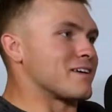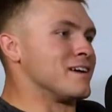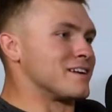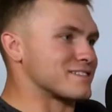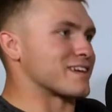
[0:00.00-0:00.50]
out,
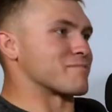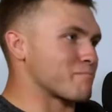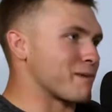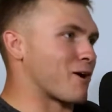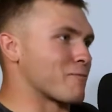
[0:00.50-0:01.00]
just like
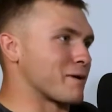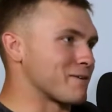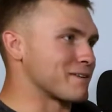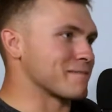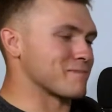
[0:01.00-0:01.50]
heart
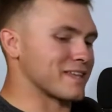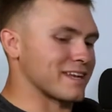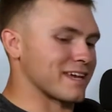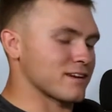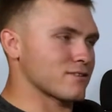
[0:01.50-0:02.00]
pounding, and
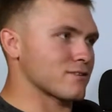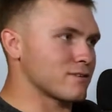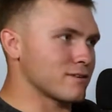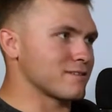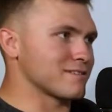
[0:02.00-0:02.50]
then like
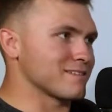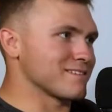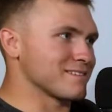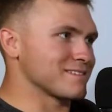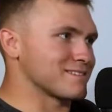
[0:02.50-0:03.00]

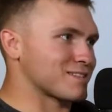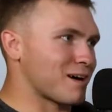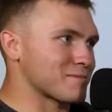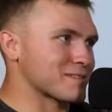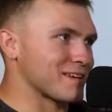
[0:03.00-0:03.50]

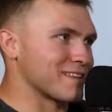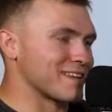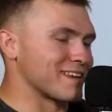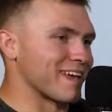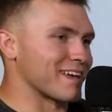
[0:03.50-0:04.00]
stops, and
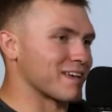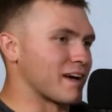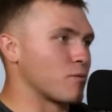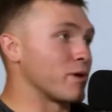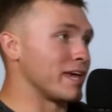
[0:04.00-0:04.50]
then like
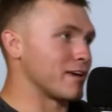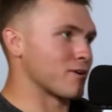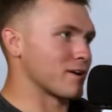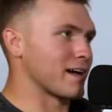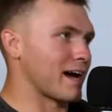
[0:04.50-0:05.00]
we
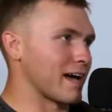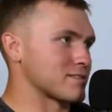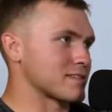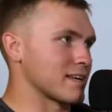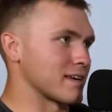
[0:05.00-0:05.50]
hear a guy
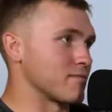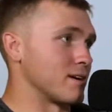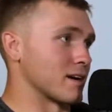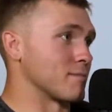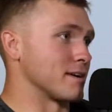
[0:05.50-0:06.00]
outside like,
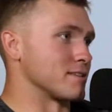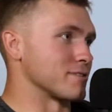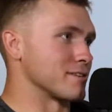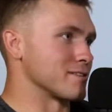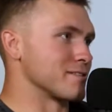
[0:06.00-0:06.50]
fuck, I'm not in the
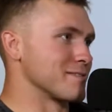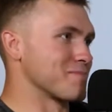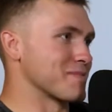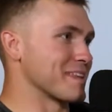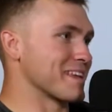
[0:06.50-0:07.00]
trailer.
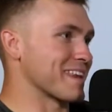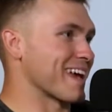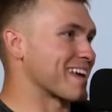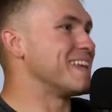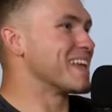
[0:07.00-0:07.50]

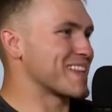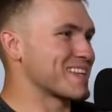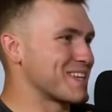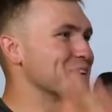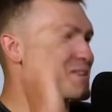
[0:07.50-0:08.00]
Like
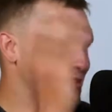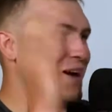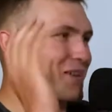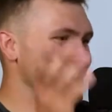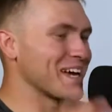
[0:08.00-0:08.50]
the dude
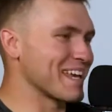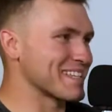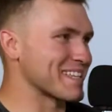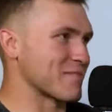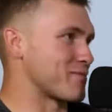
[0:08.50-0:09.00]
ground guiding
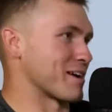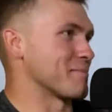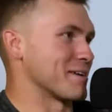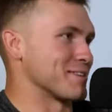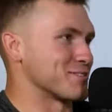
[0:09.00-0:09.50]
is like, fuck, I'm
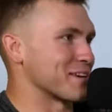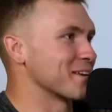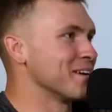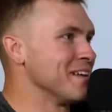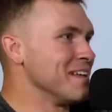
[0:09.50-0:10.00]
not in the trailer.